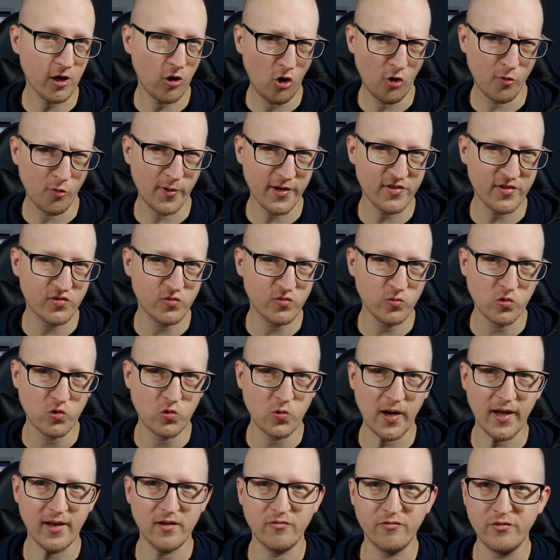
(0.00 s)
always do
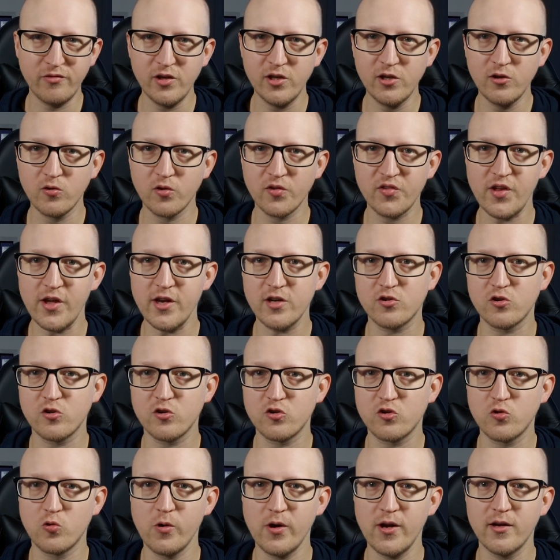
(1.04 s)
great videos and
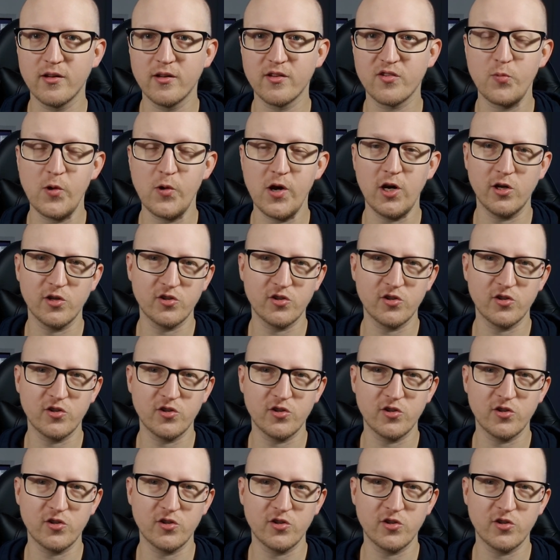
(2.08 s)
tutorials where